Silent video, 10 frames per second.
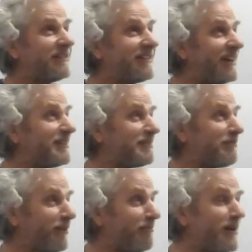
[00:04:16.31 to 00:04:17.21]

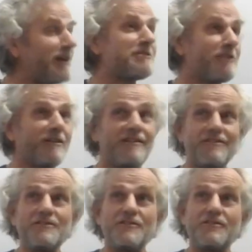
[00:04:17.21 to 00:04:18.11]
stays for much longer
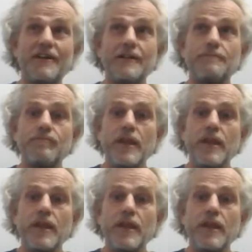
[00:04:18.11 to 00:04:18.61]
if it's a stone.